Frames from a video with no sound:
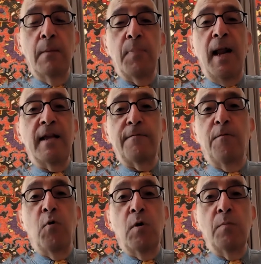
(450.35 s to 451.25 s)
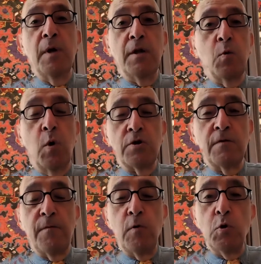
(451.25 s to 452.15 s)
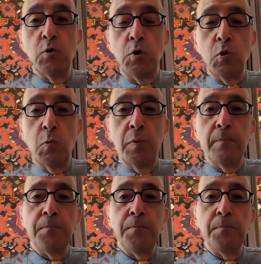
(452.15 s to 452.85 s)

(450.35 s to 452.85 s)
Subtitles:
platform, the wonderful YouTube.